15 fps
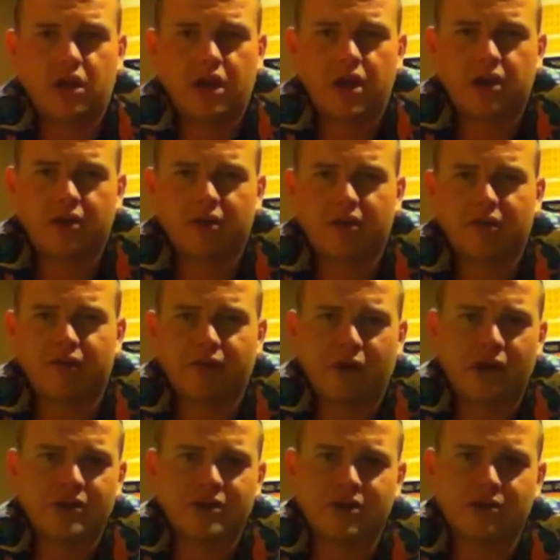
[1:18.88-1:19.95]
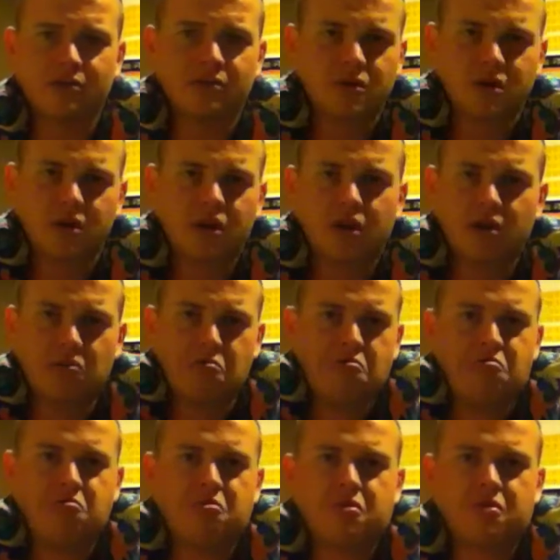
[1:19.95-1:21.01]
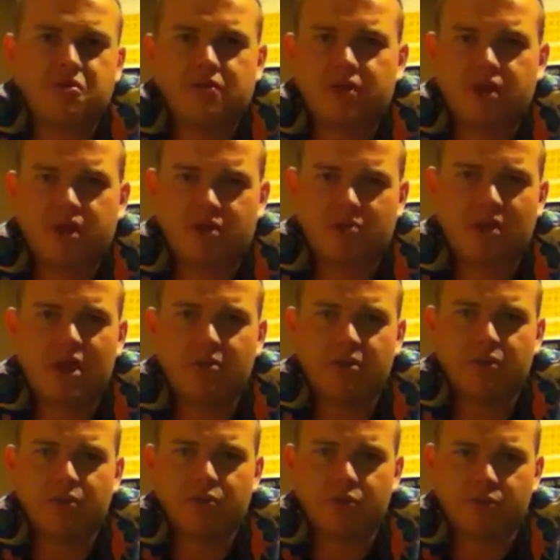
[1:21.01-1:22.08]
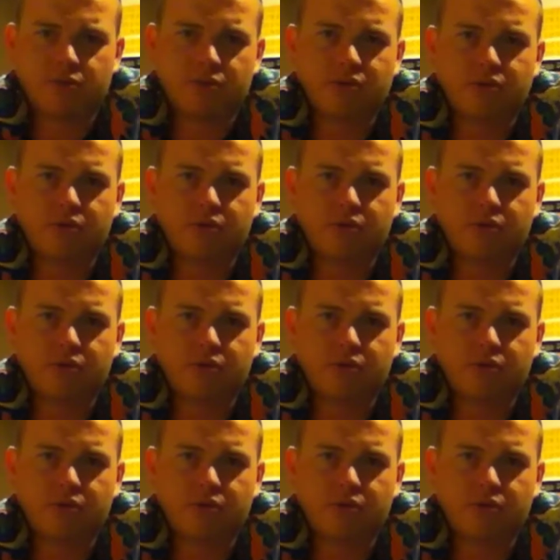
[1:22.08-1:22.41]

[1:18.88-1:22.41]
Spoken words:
and like a fire steel and maybe a water bottle.